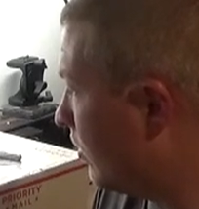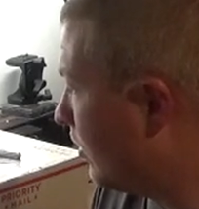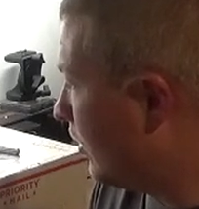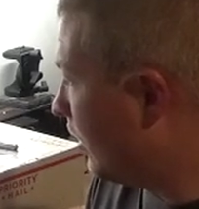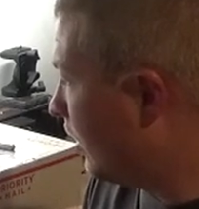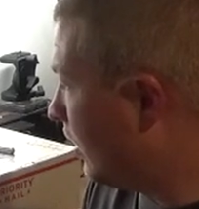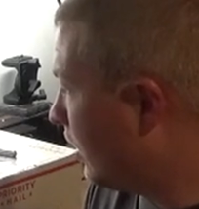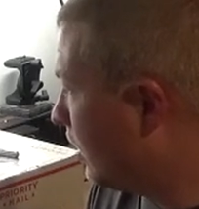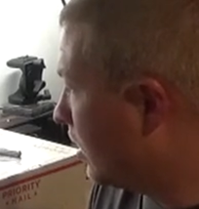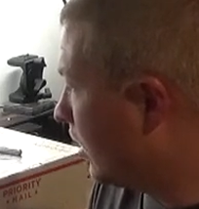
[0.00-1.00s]
The
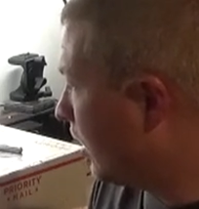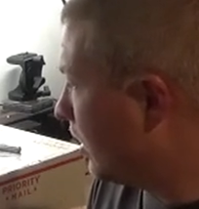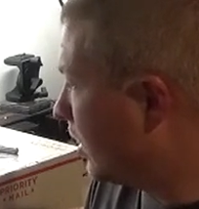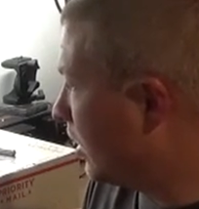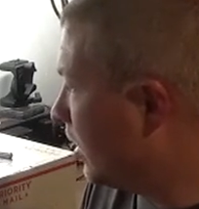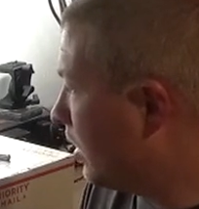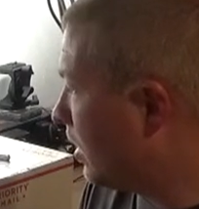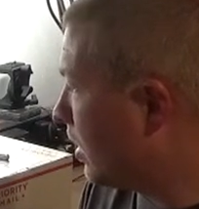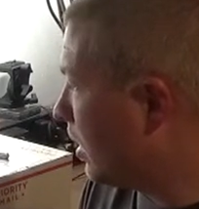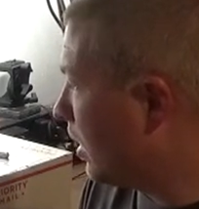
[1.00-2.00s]
Clayton
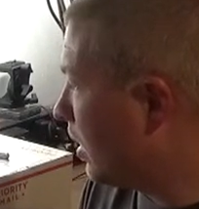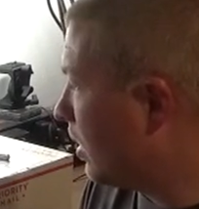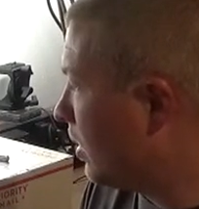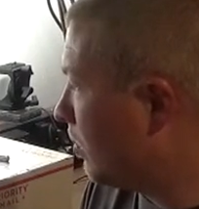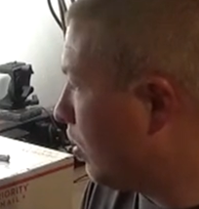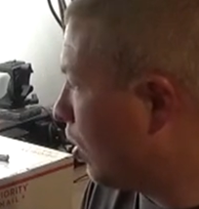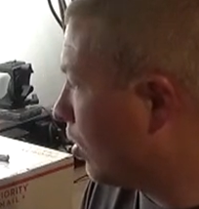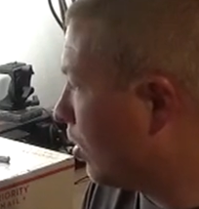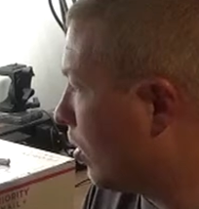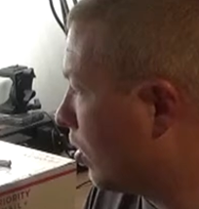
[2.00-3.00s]
and the
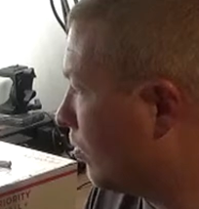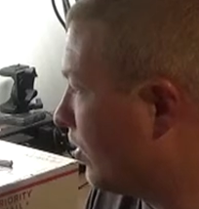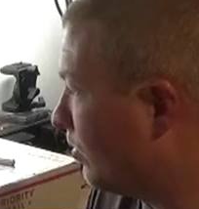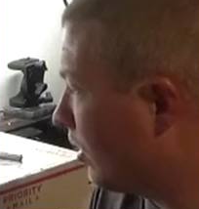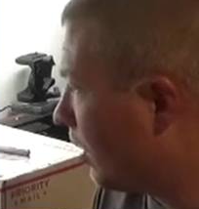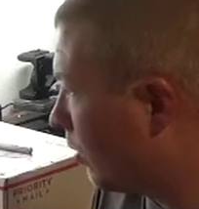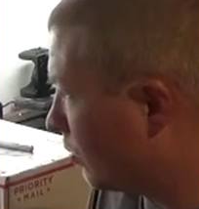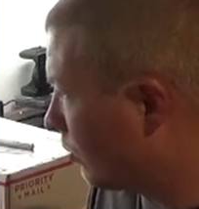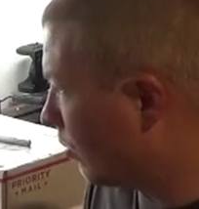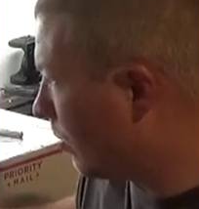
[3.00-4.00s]
Parker are $15
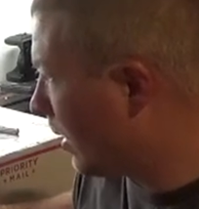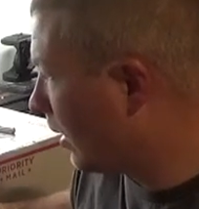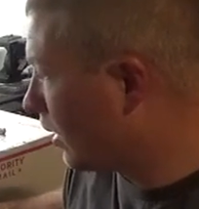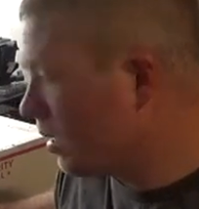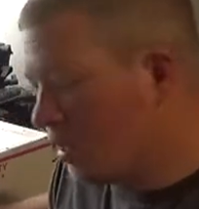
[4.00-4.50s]
for a bag.